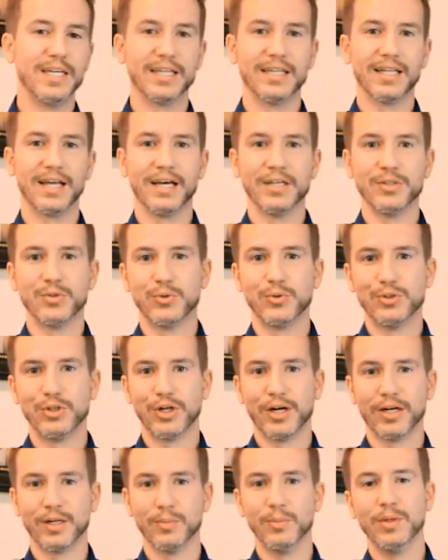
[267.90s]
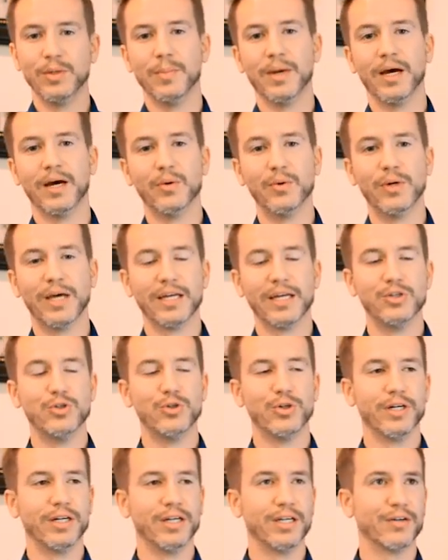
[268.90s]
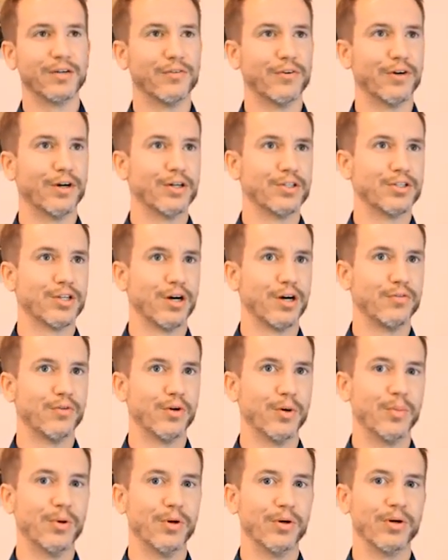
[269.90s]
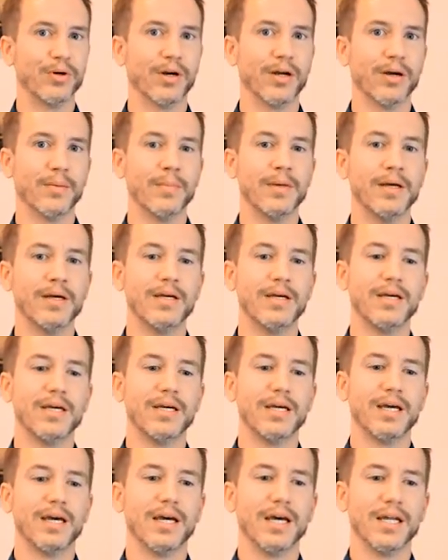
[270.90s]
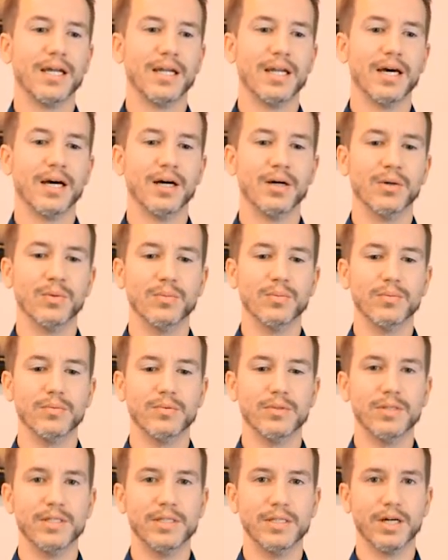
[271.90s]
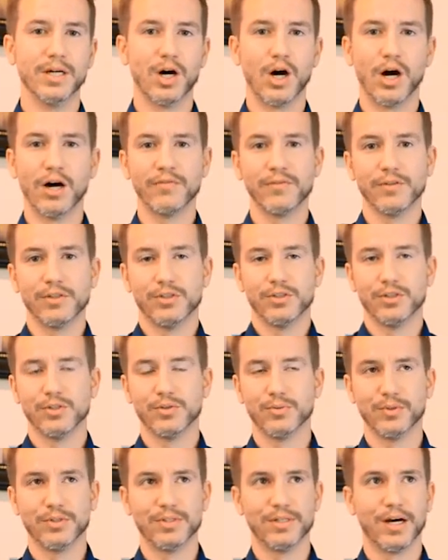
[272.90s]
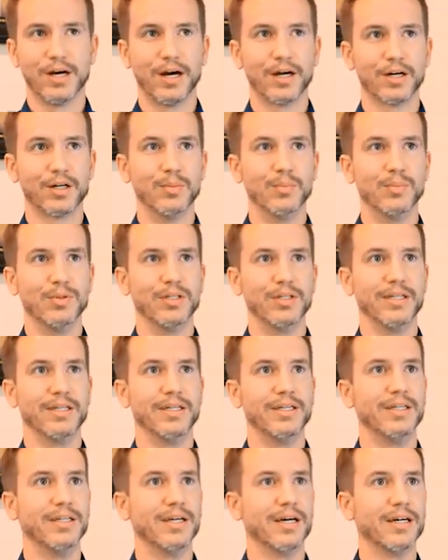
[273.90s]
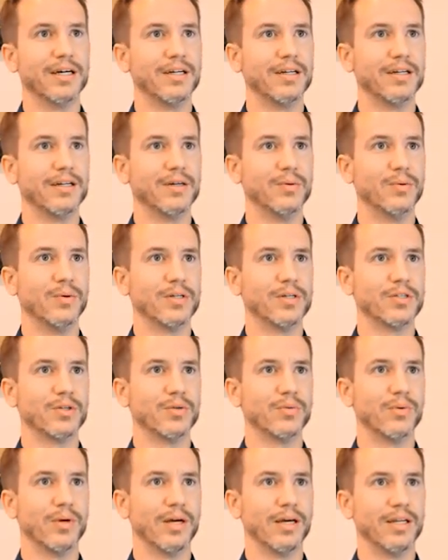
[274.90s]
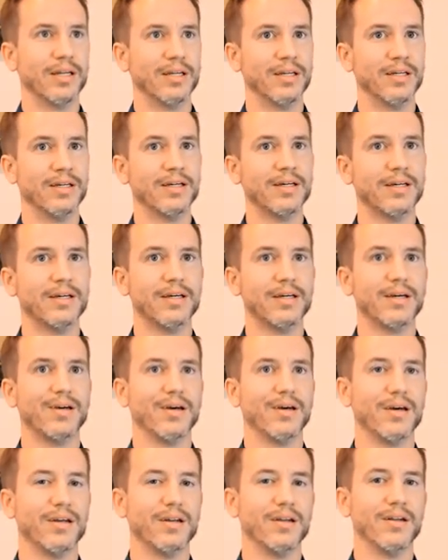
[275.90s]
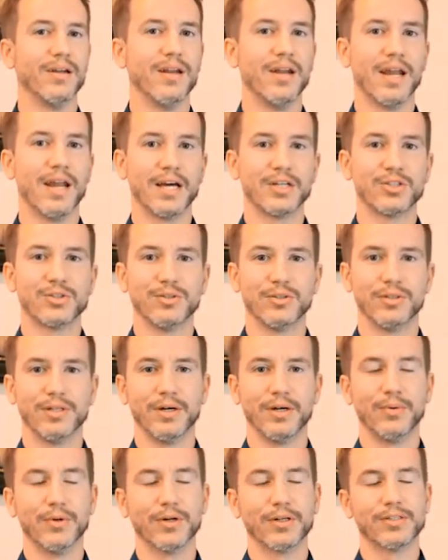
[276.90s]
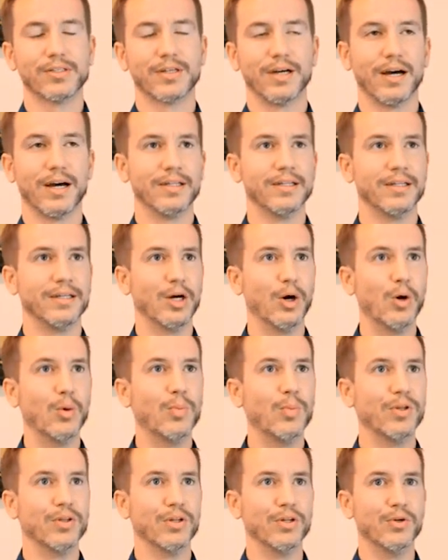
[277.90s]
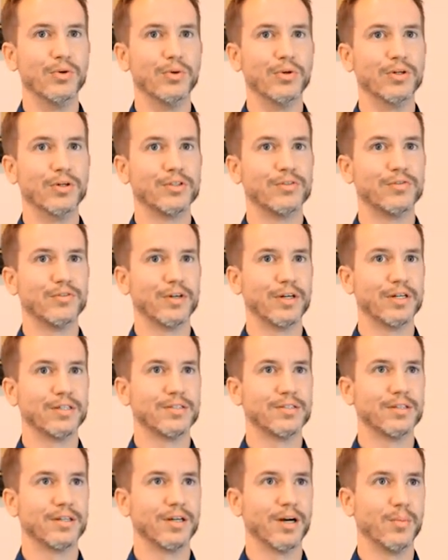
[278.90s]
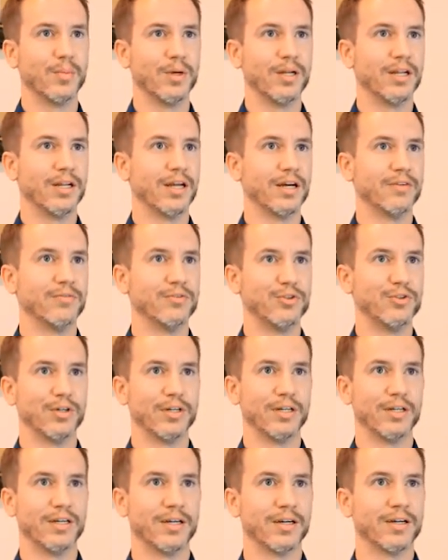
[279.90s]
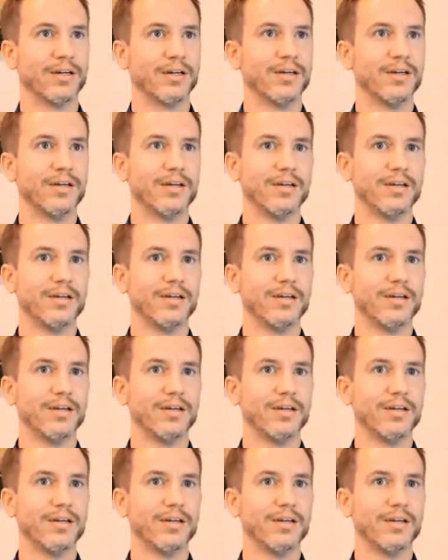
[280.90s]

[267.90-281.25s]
deadlines were trying to be met, we had training for our software program, and the office just was not completed yet. It wasn't ready, and National Networks kindly opened the doors for us to come in and have training